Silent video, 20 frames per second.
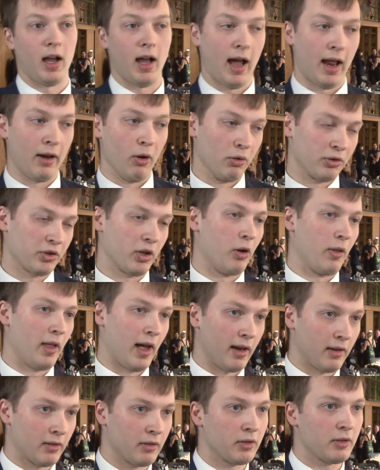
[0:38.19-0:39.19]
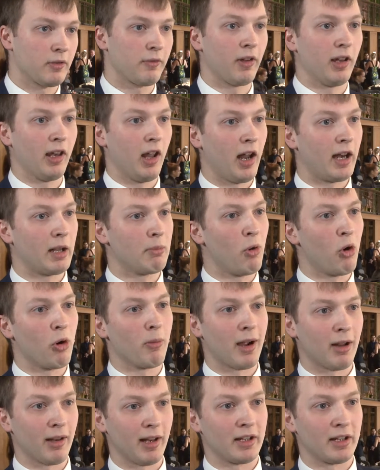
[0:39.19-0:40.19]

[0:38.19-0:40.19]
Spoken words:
and also then for learning more about